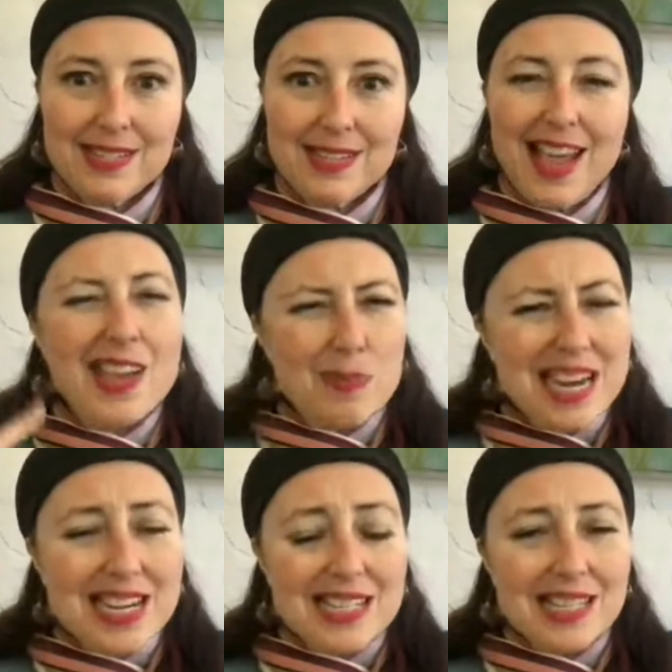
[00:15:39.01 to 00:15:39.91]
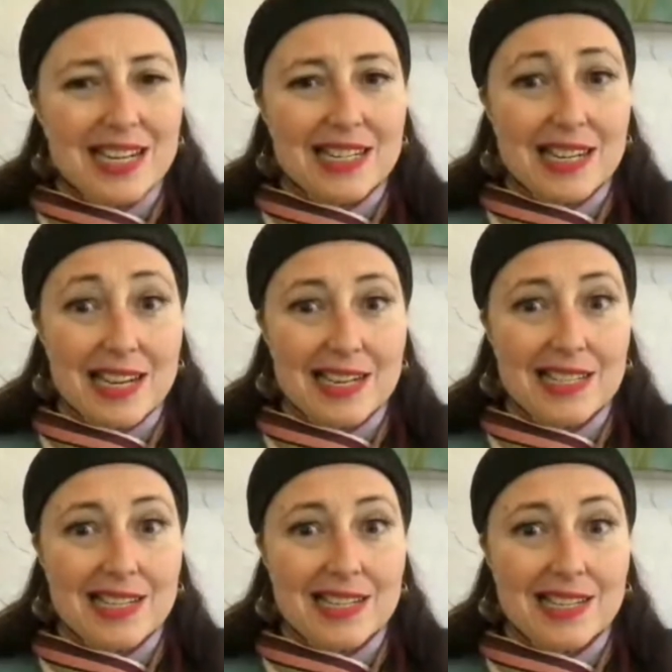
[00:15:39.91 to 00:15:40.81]
You're beginning to get an
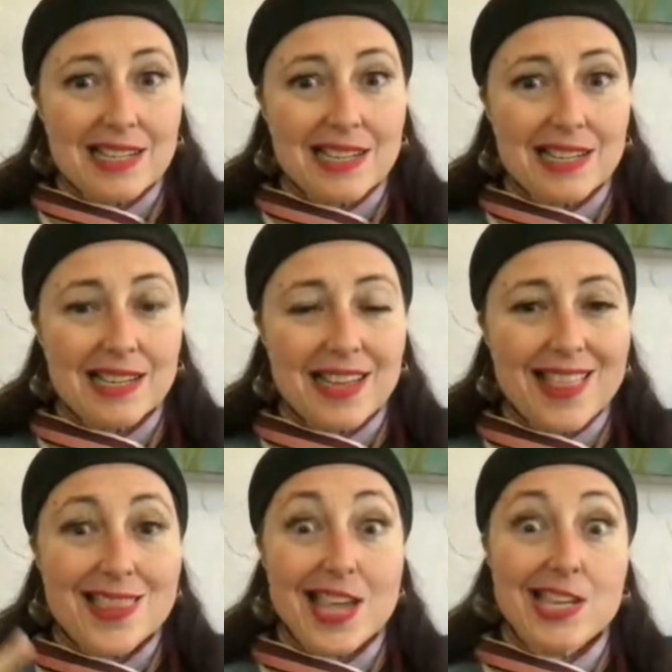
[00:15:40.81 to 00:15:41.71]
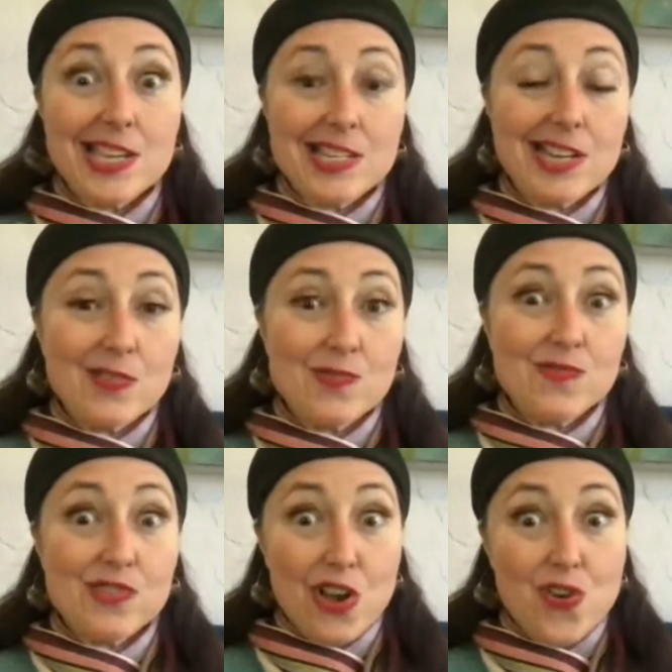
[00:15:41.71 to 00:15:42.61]
inkling that you
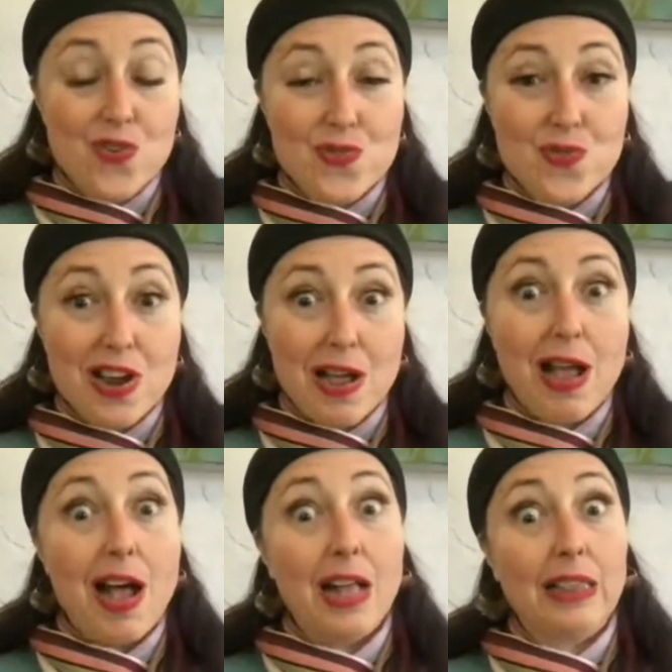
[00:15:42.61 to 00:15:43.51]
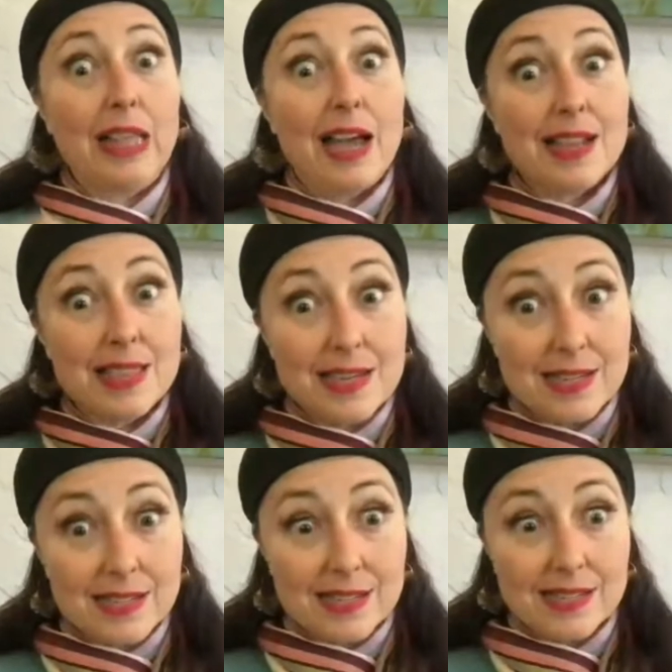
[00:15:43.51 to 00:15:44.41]
don't know a lot of
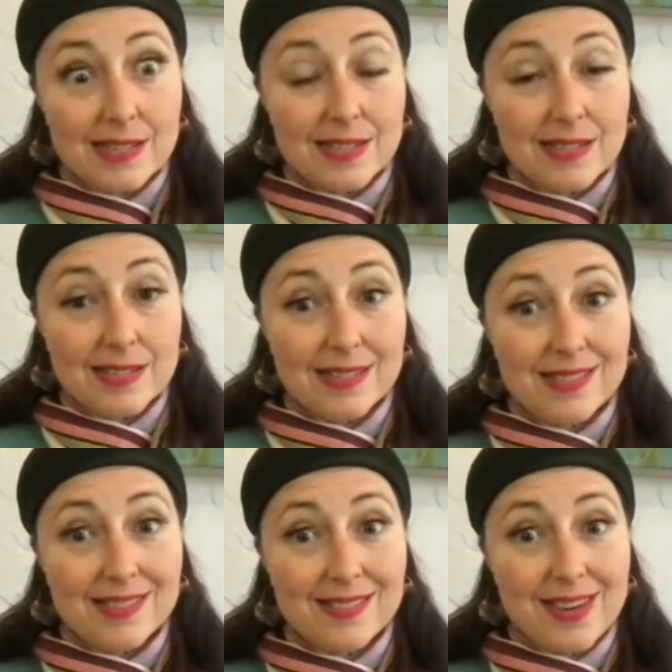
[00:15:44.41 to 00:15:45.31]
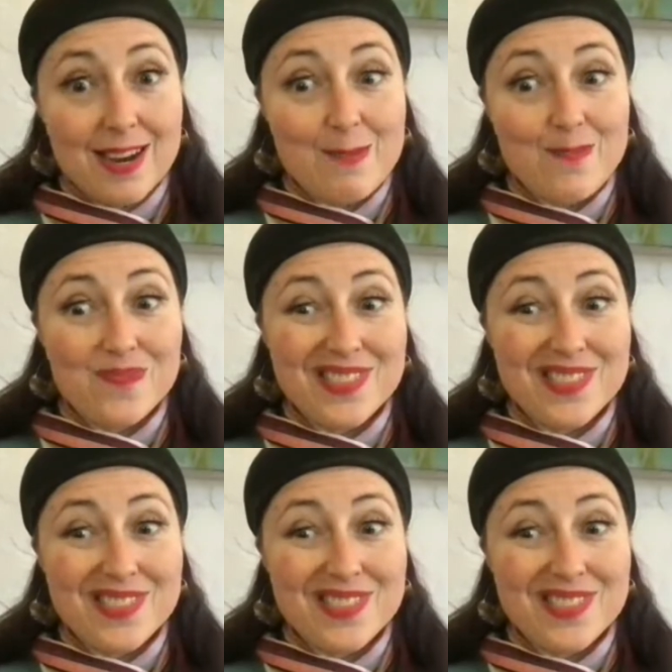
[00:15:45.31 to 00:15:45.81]
things, right?